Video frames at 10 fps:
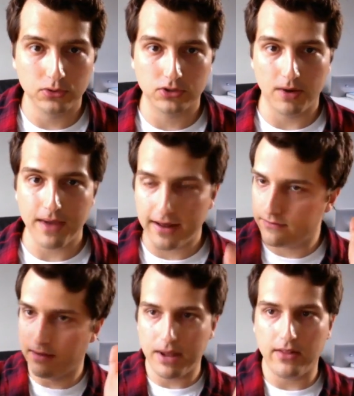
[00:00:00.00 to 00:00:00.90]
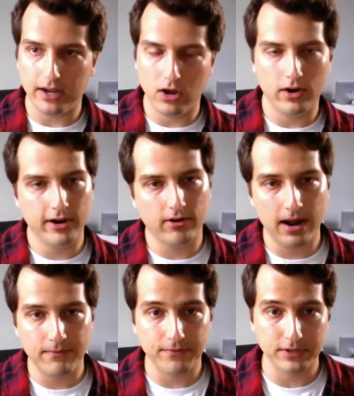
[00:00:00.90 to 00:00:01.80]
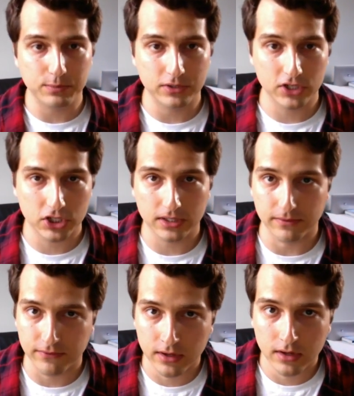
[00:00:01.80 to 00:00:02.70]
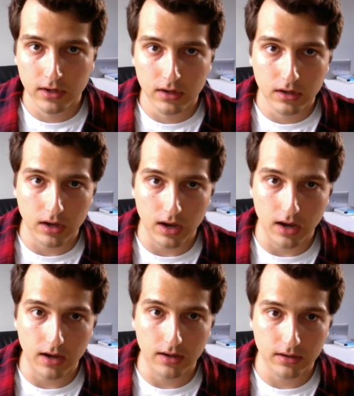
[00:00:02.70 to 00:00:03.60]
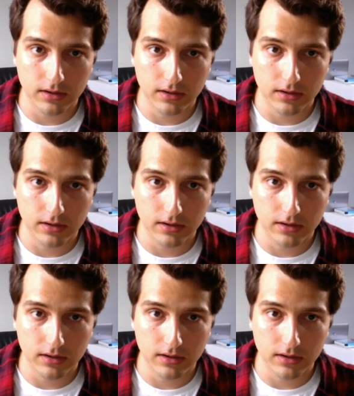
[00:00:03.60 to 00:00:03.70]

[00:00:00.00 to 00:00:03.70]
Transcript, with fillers: So I'm not I'm not like here I am from this position of uh,